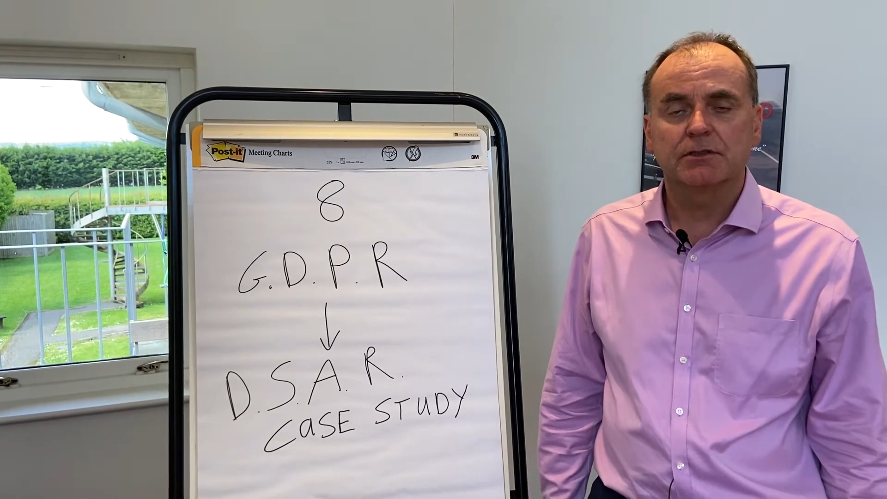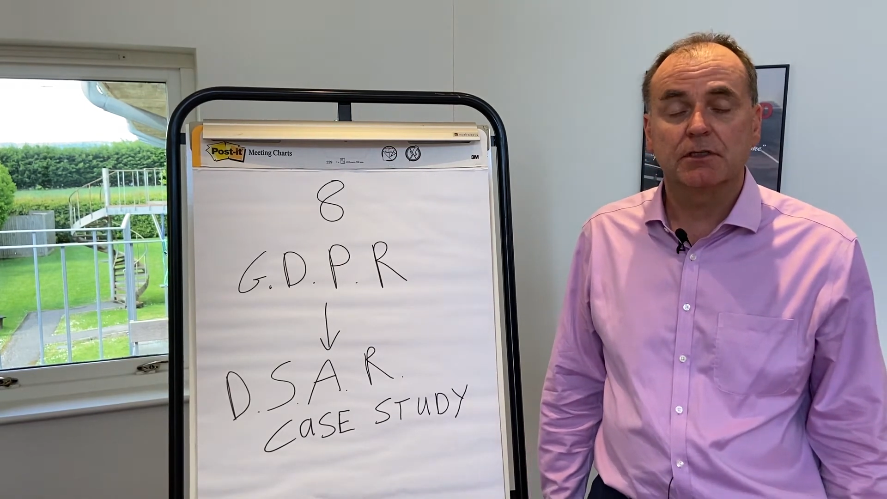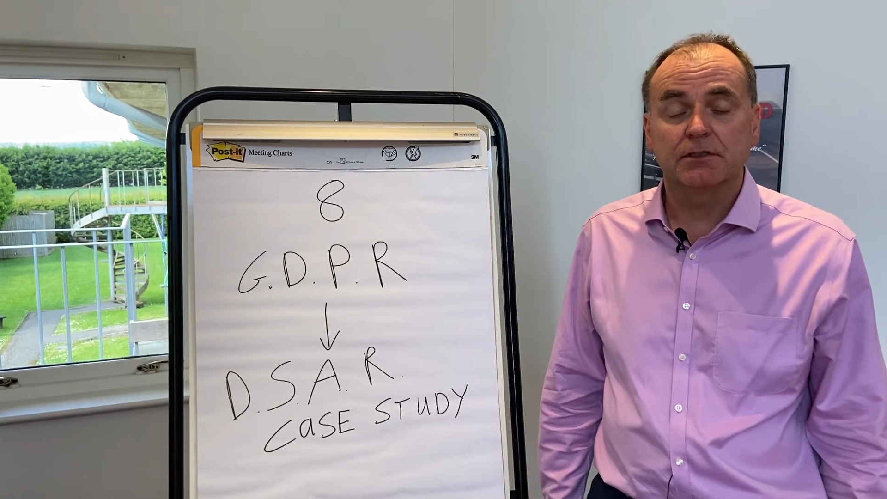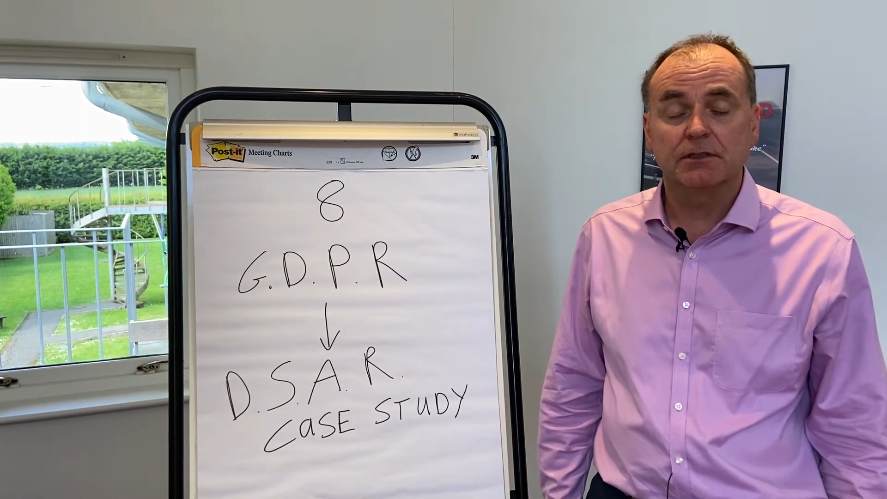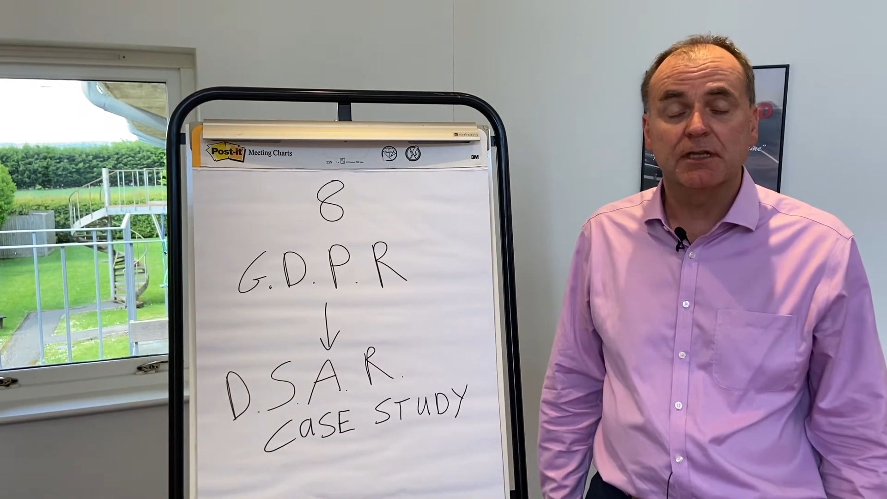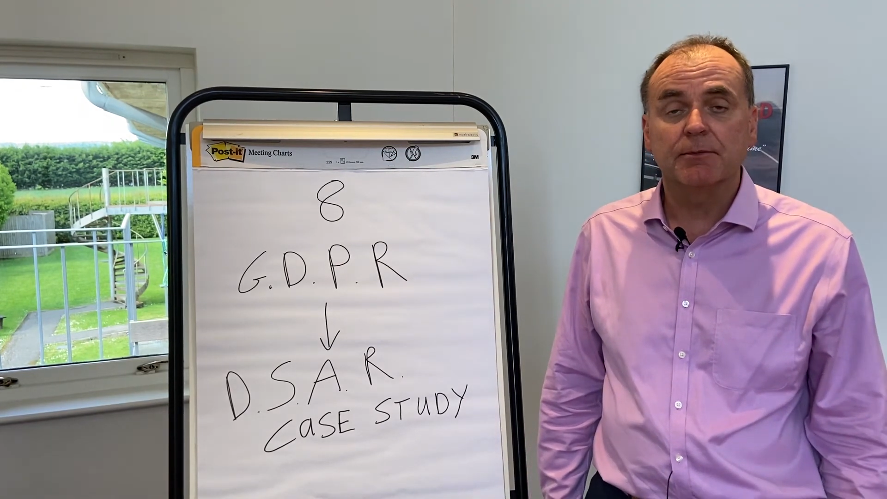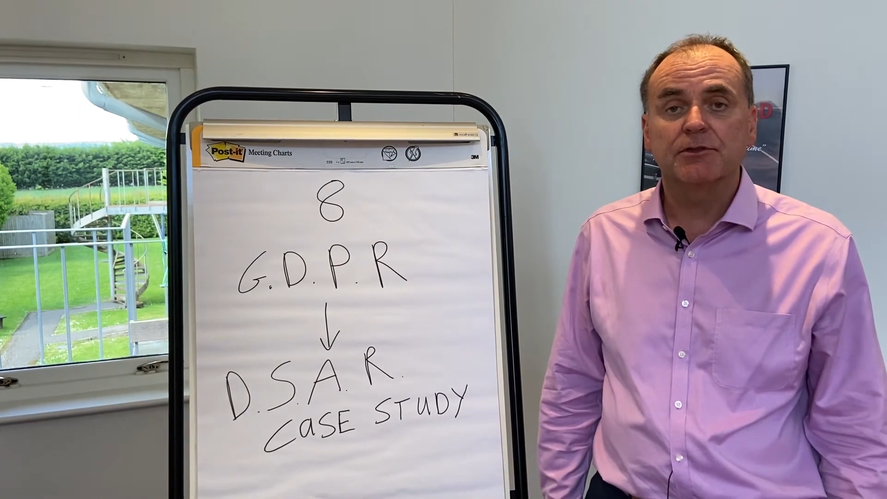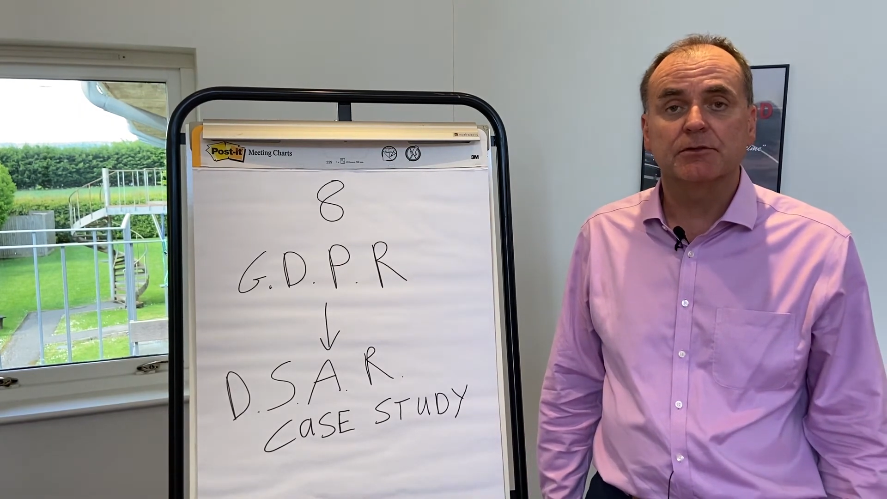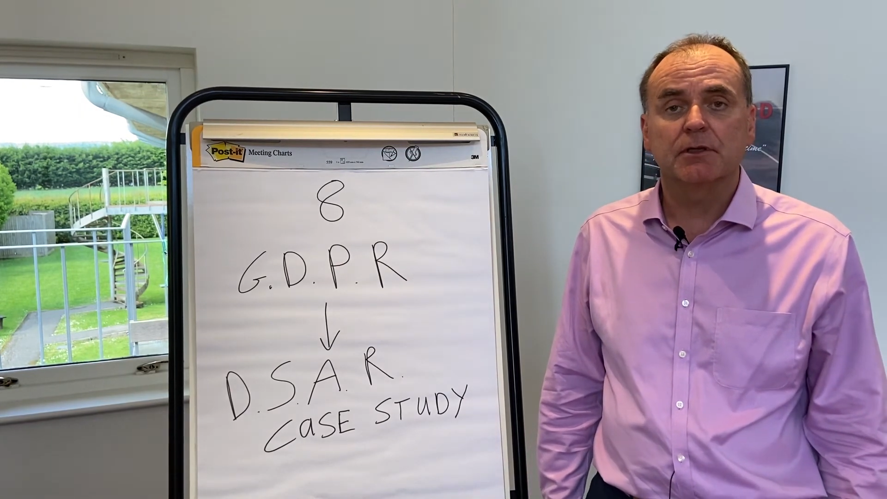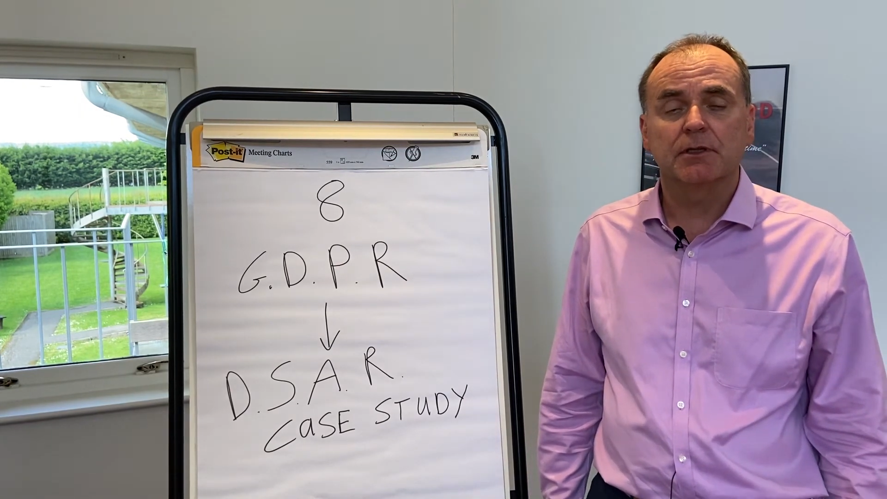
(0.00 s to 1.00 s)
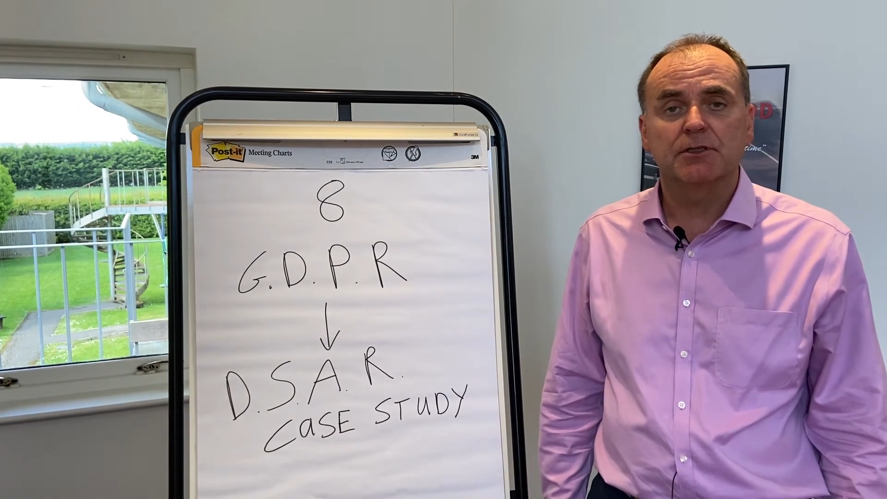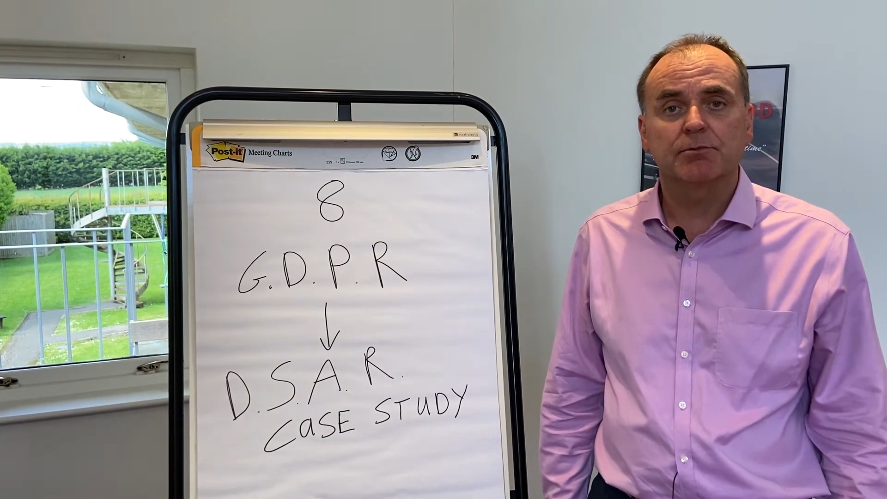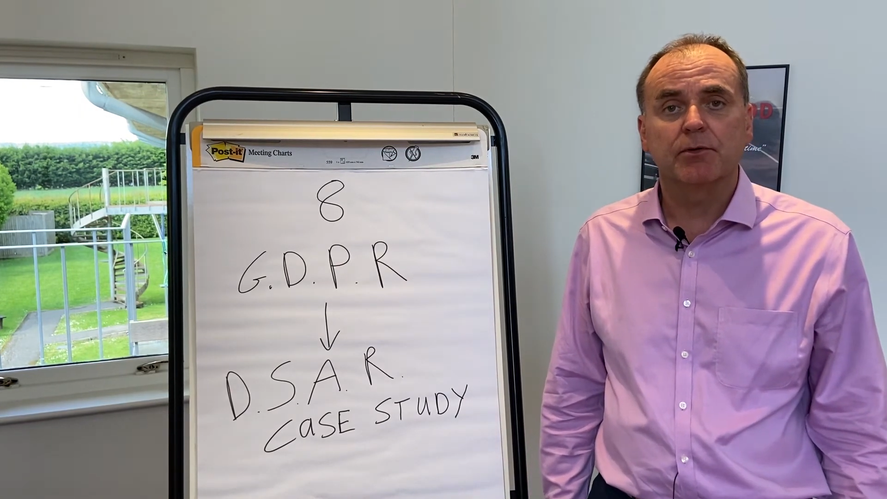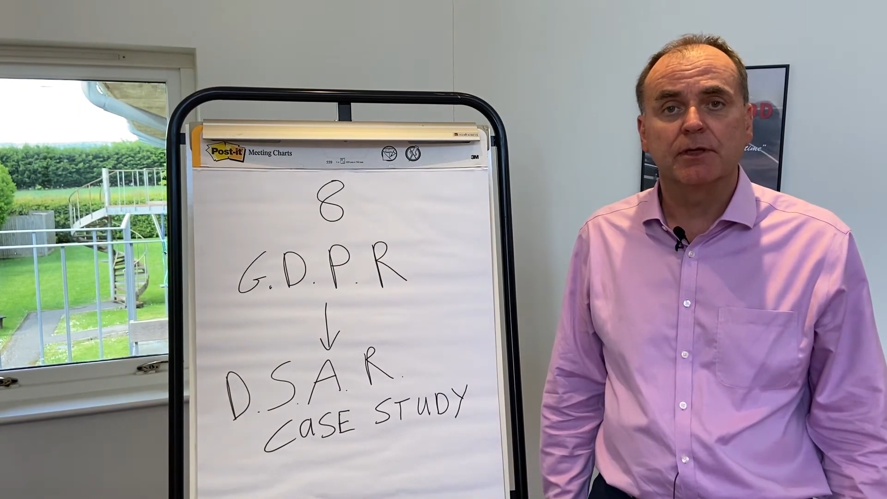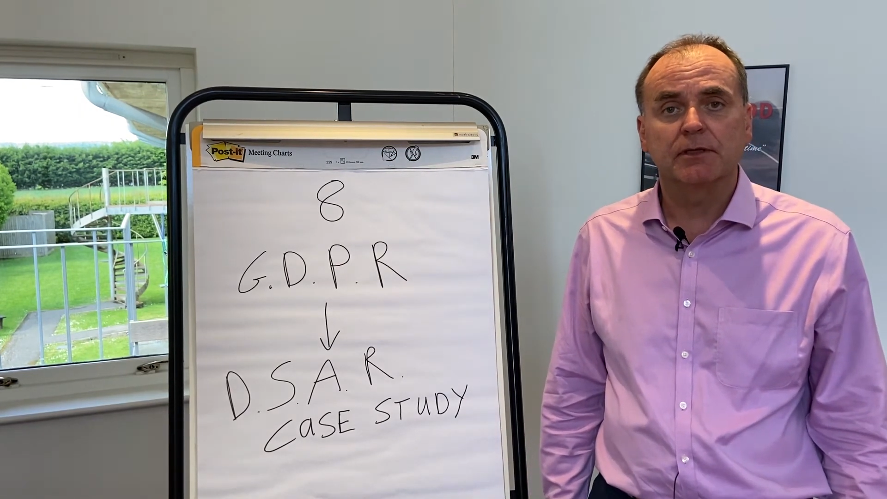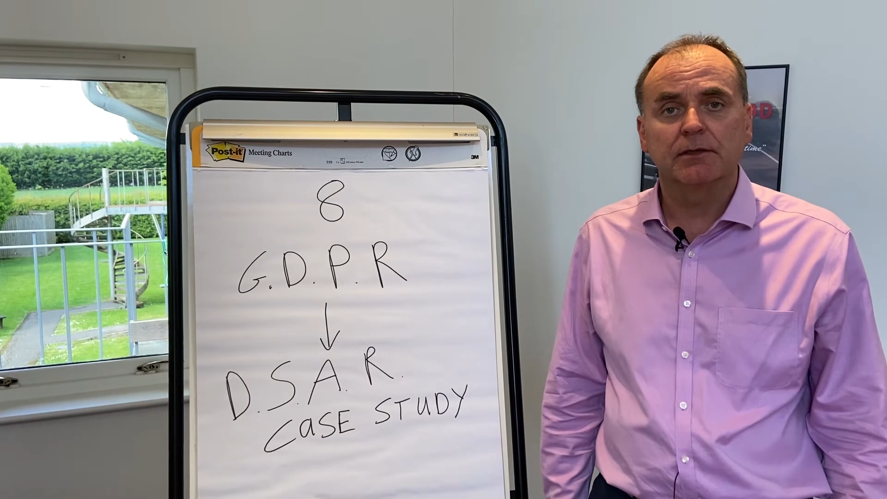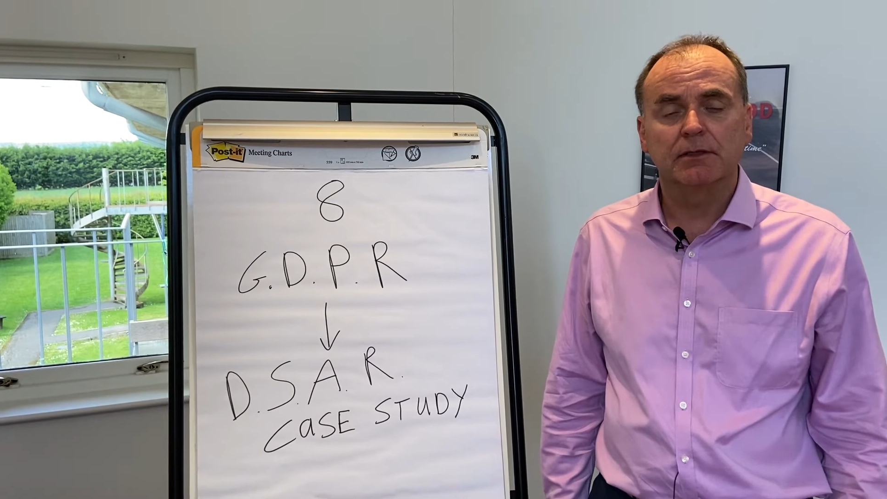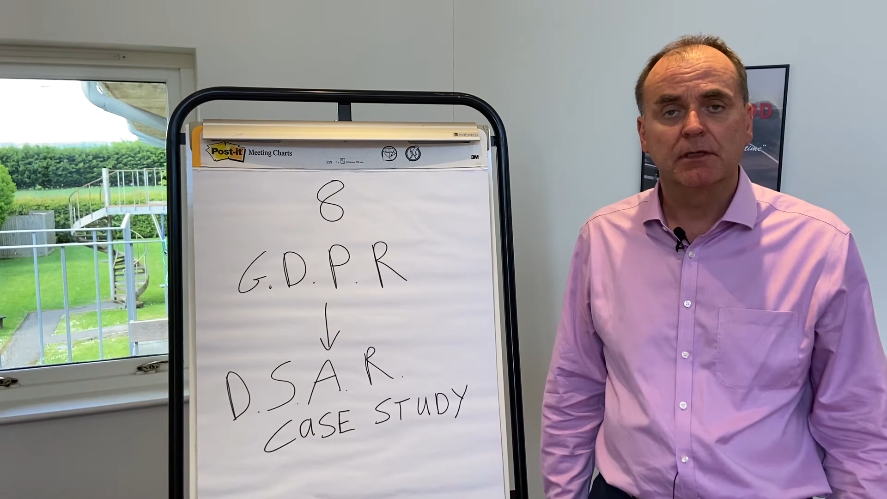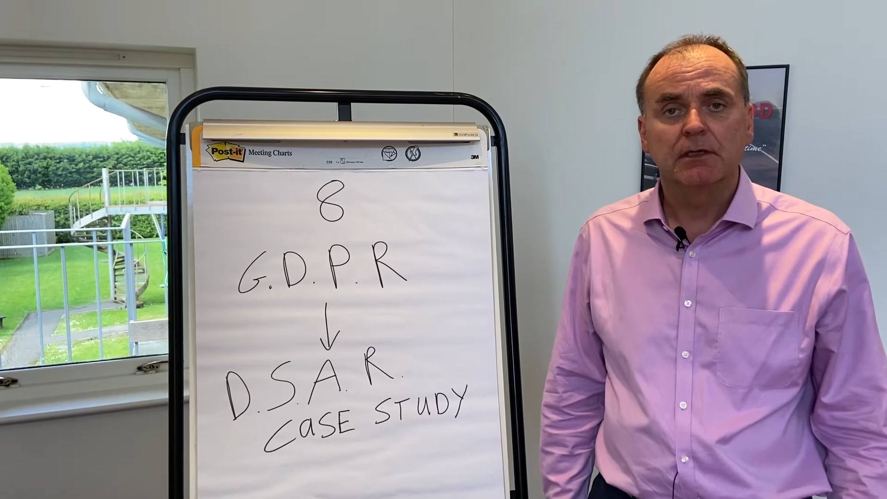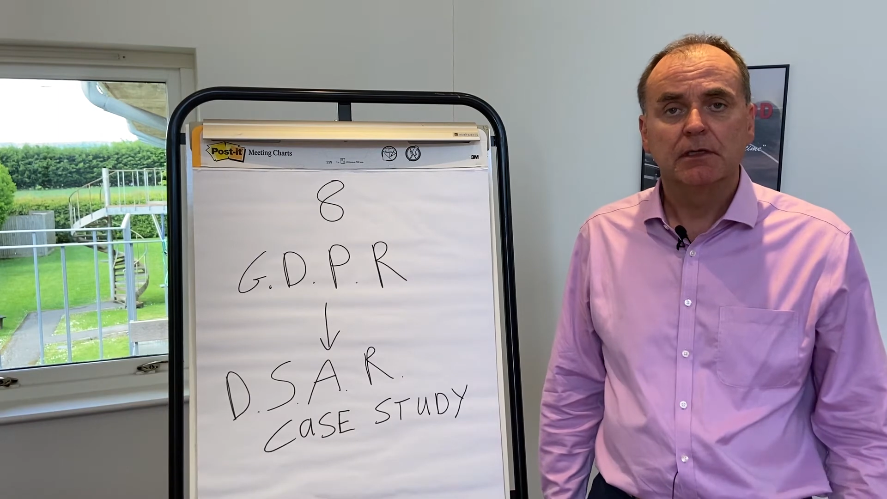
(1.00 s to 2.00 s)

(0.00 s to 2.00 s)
to demonstrate at this point that